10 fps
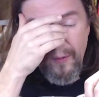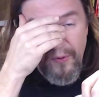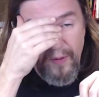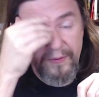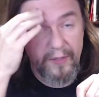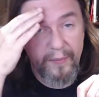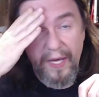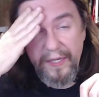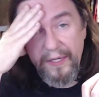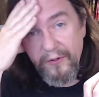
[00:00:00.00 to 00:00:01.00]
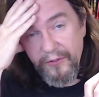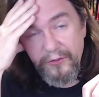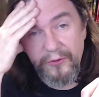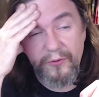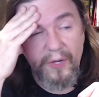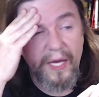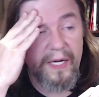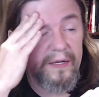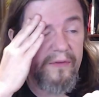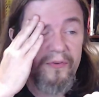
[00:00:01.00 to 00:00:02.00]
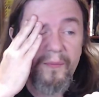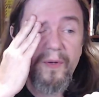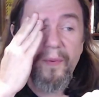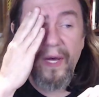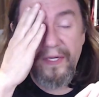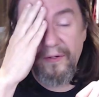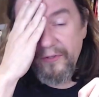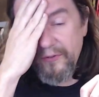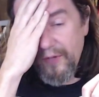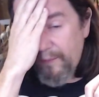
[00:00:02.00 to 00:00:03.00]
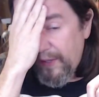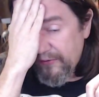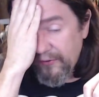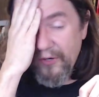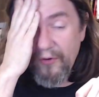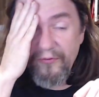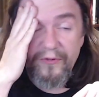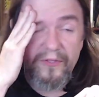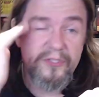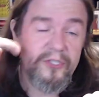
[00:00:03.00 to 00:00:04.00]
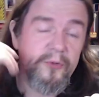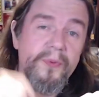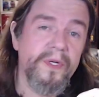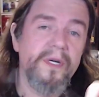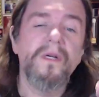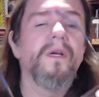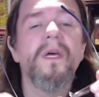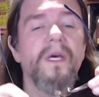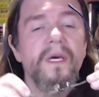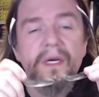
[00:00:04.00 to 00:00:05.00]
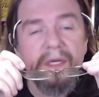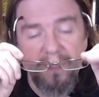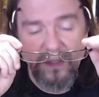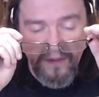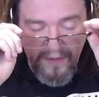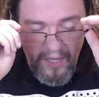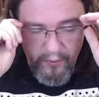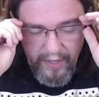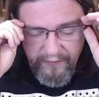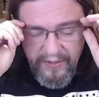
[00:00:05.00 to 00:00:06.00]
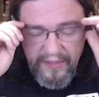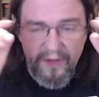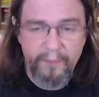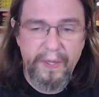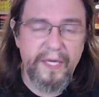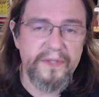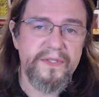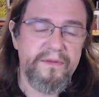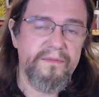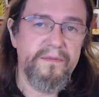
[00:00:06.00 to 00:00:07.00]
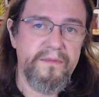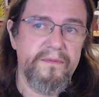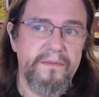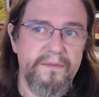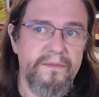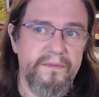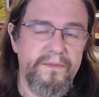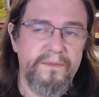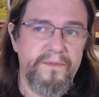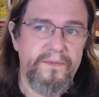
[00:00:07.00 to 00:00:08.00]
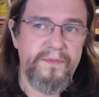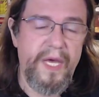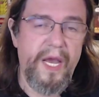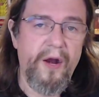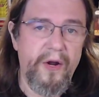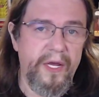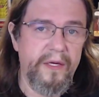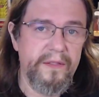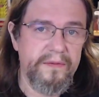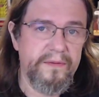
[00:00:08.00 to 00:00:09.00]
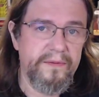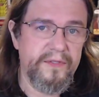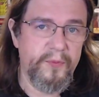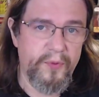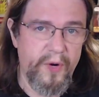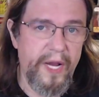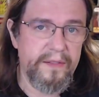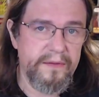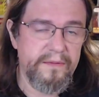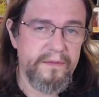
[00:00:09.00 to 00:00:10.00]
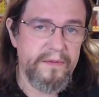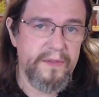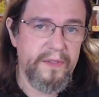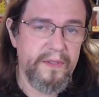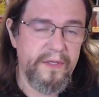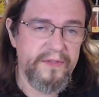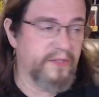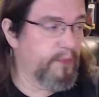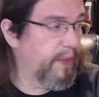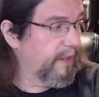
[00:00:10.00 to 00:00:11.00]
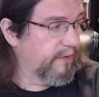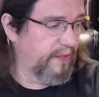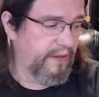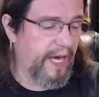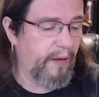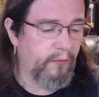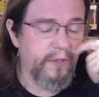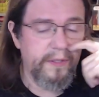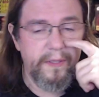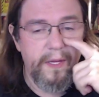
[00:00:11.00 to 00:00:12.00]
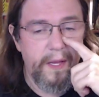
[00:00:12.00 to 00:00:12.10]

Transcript: I'm probably going to buy an Elgu, and if I'm going to buy an Elgu, I may as well go for the Jupiter. That way I get the biggest area to print, because it's bigger than that one.